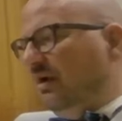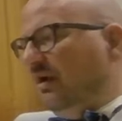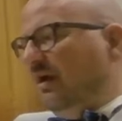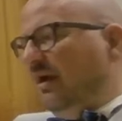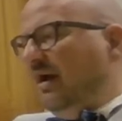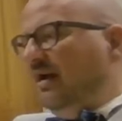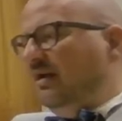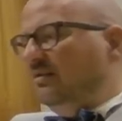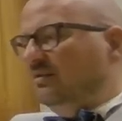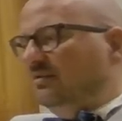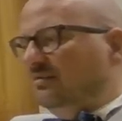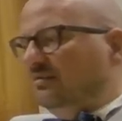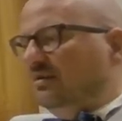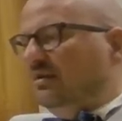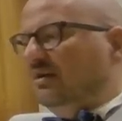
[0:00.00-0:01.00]
And
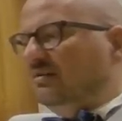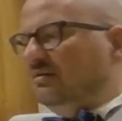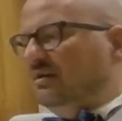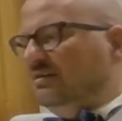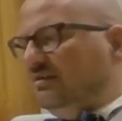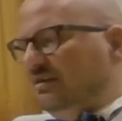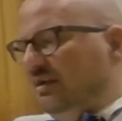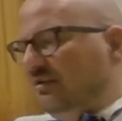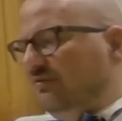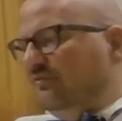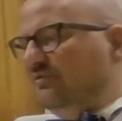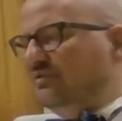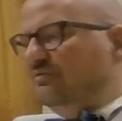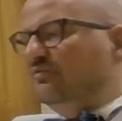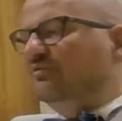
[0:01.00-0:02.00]
as I
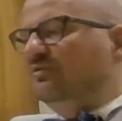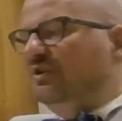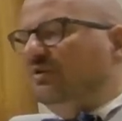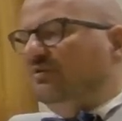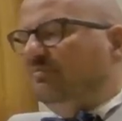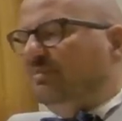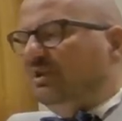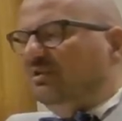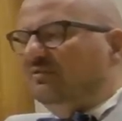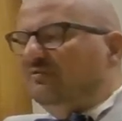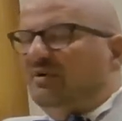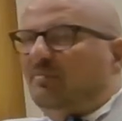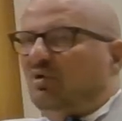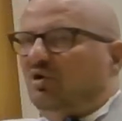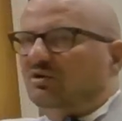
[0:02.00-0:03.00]
said, we built
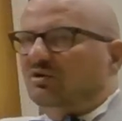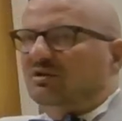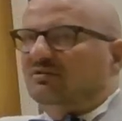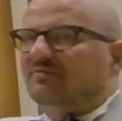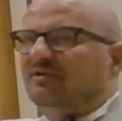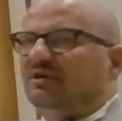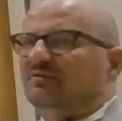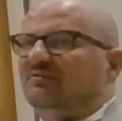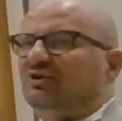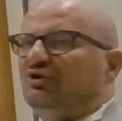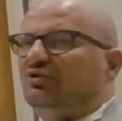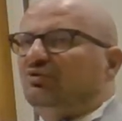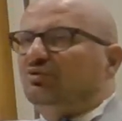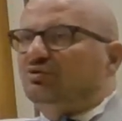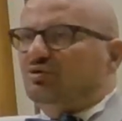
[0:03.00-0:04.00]
a model where we
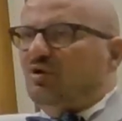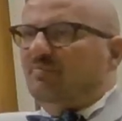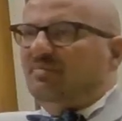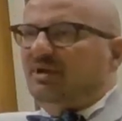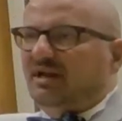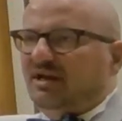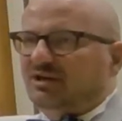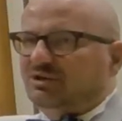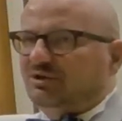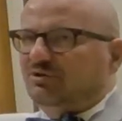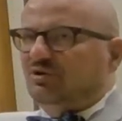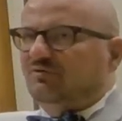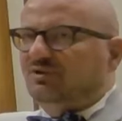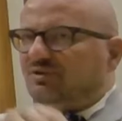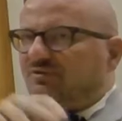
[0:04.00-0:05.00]
use combination
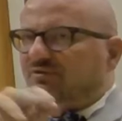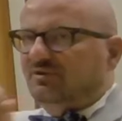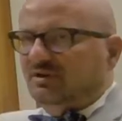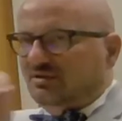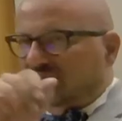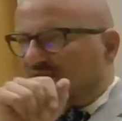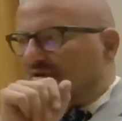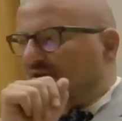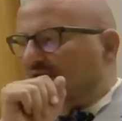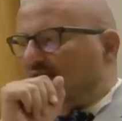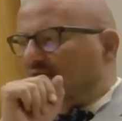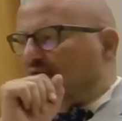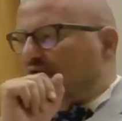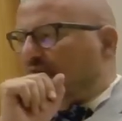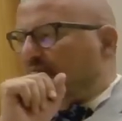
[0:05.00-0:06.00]
of different
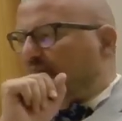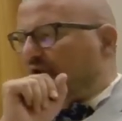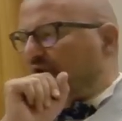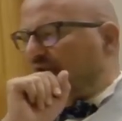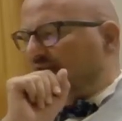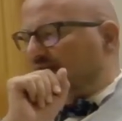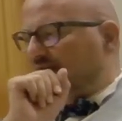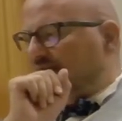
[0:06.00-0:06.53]
components.